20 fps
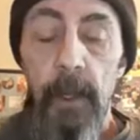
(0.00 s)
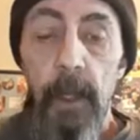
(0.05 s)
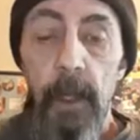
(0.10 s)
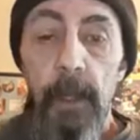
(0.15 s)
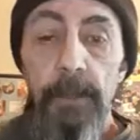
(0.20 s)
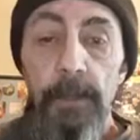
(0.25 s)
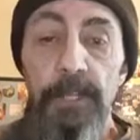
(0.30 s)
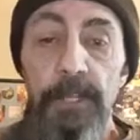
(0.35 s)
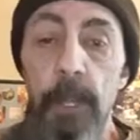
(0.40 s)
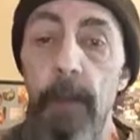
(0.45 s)

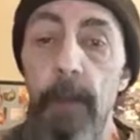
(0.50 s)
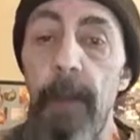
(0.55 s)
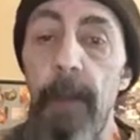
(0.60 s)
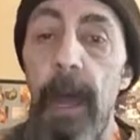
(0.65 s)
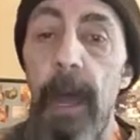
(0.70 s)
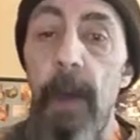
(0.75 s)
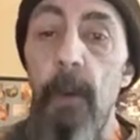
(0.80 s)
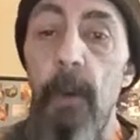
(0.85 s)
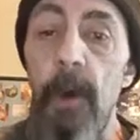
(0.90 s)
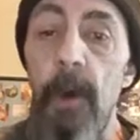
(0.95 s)

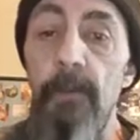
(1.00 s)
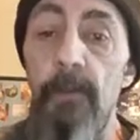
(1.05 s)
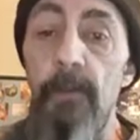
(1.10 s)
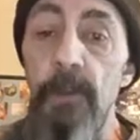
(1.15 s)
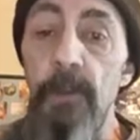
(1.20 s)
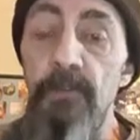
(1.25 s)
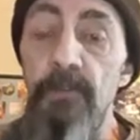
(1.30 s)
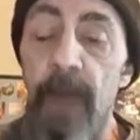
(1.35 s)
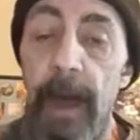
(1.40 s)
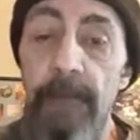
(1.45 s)
Jeremiah 1
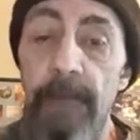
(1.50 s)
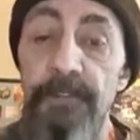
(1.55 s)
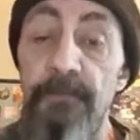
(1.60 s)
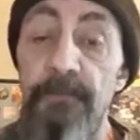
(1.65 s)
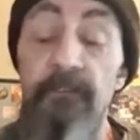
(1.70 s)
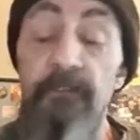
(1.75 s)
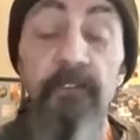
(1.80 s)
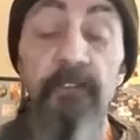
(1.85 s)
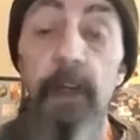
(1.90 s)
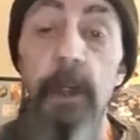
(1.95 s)
verse 5
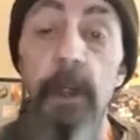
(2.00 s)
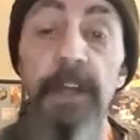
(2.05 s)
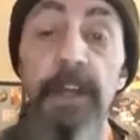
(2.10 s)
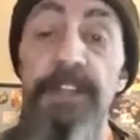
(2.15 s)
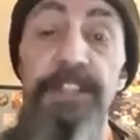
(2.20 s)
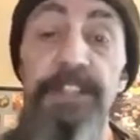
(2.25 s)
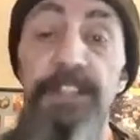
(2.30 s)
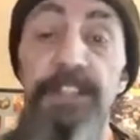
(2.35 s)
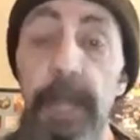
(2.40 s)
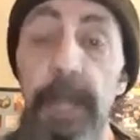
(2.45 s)
very
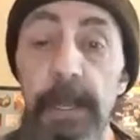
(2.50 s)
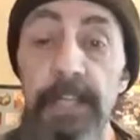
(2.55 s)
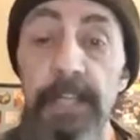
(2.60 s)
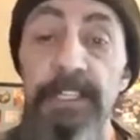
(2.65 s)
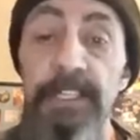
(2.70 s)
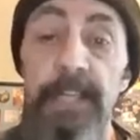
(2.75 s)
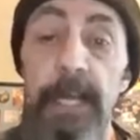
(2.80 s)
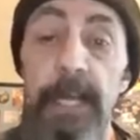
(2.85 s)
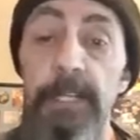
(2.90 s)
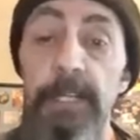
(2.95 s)
distinctly
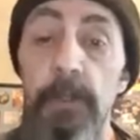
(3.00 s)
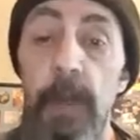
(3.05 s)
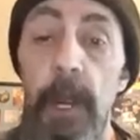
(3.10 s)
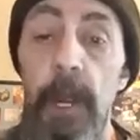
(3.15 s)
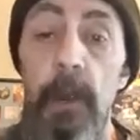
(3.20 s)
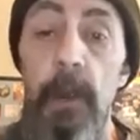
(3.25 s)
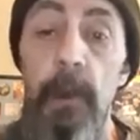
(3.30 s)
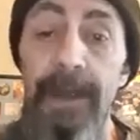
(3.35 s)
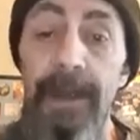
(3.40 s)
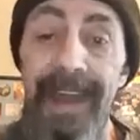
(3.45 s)
says we
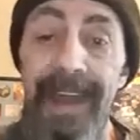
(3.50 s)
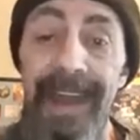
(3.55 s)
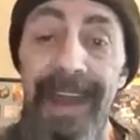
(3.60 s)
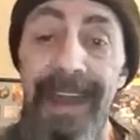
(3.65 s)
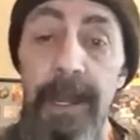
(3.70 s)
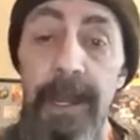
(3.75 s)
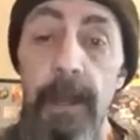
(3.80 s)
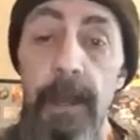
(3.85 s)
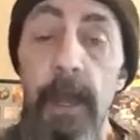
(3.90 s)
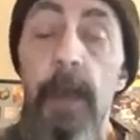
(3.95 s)
are
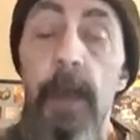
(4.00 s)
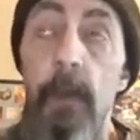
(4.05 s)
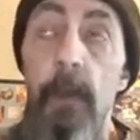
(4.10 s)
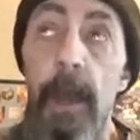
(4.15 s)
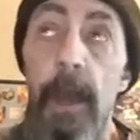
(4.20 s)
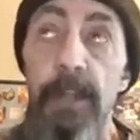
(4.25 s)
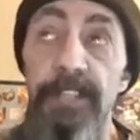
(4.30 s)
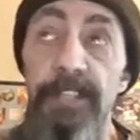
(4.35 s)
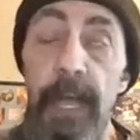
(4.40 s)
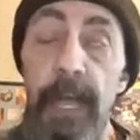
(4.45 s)

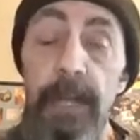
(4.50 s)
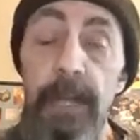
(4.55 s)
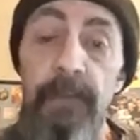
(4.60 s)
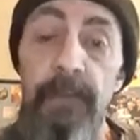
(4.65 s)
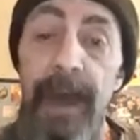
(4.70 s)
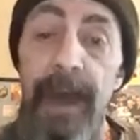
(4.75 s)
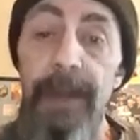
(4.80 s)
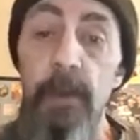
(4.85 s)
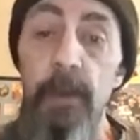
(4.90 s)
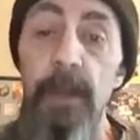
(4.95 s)

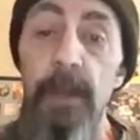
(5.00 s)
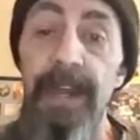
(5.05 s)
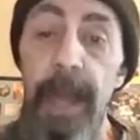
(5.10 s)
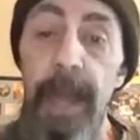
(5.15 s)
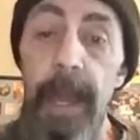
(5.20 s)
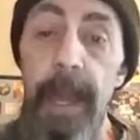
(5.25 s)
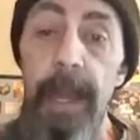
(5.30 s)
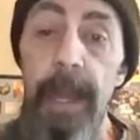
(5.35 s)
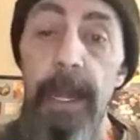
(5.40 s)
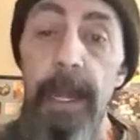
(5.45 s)
sanctified and ordained